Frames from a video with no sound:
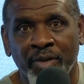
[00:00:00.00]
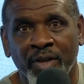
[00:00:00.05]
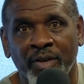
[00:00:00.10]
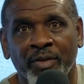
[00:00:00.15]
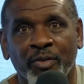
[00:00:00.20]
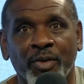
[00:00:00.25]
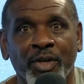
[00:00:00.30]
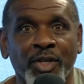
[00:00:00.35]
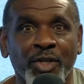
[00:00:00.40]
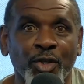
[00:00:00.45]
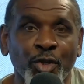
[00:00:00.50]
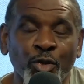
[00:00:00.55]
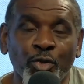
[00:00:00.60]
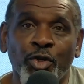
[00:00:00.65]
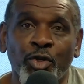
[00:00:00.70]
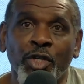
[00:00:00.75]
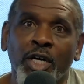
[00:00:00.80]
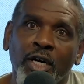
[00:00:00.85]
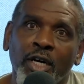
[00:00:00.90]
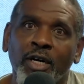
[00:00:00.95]
when you
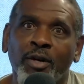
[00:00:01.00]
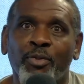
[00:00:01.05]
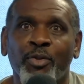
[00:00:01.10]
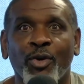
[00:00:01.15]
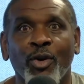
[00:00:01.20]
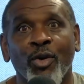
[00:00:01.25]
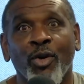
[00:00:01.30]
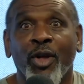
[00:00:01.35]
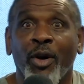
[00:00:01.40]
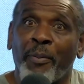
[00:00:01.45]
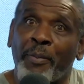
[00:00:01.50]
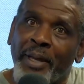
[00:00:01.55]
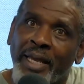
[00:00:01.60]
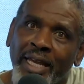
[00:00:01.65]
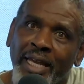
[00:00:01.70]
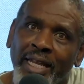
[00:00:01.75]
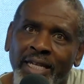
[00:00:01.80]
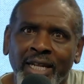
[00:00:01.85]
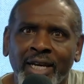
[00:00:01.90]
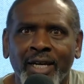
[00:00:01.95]
dub roll up
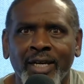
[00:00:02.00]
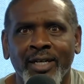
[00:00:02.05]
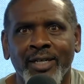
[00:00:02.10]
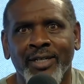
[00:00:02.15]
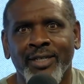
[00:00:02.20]
in now,